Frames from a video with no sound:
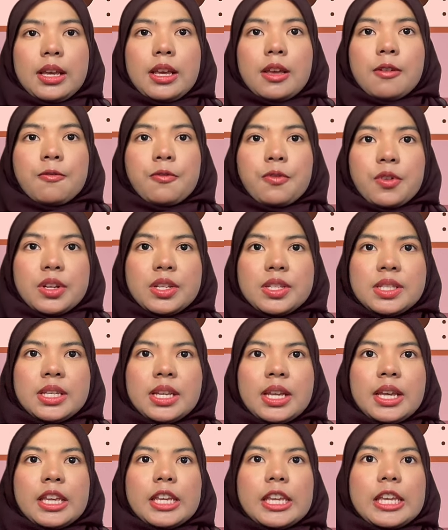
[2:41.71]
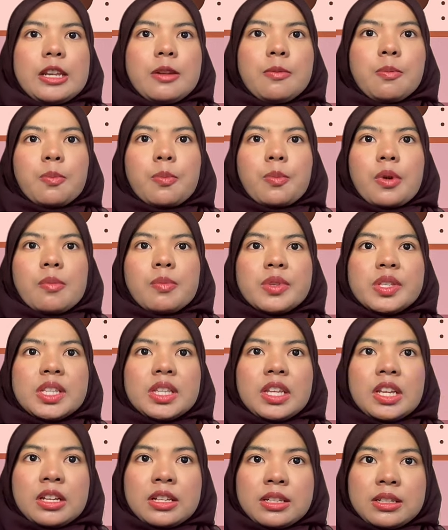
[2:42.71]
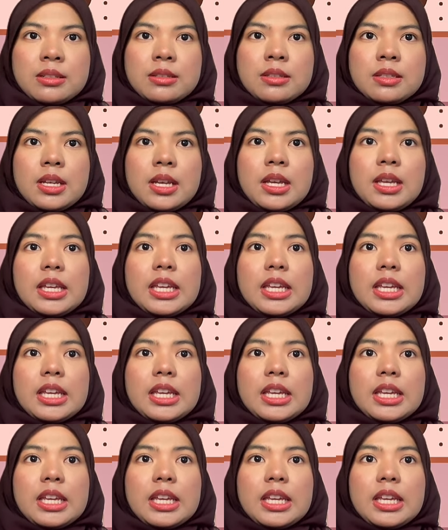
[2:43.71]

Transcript: First, in pharmaceuticals,